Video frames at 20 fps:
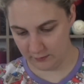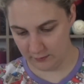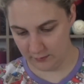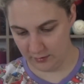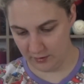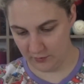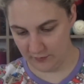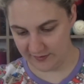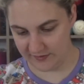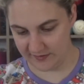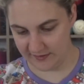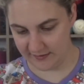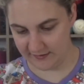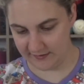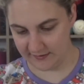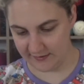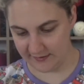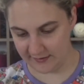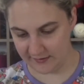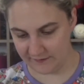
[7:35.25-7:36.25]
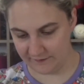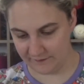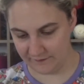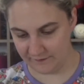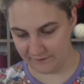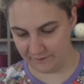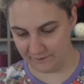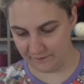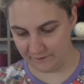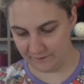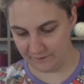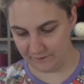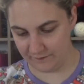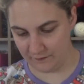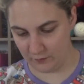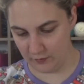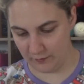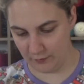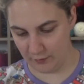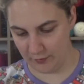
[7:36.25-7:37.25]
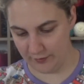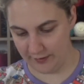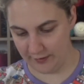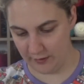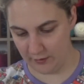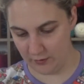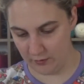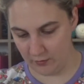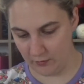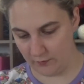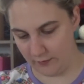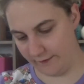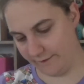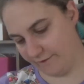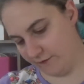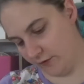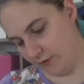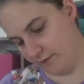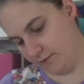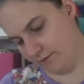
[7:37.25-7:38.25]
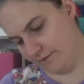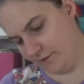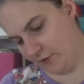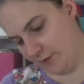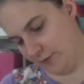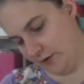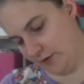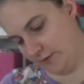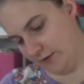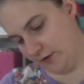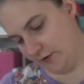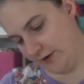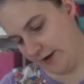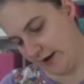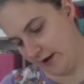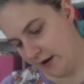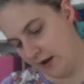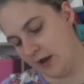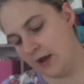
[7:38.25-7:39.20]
US size 6 4.0, yeah, 4 millimeter, yeah,